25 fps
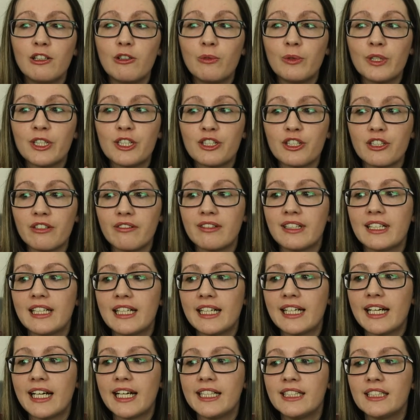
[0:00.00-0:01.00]
which are
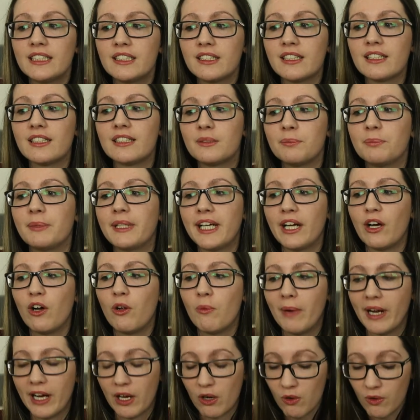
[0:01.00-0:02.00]
really nice to display
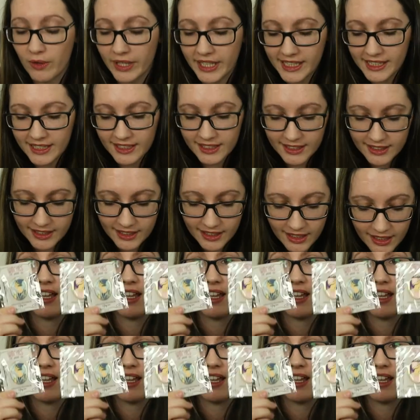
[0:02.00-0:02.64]
all my coins.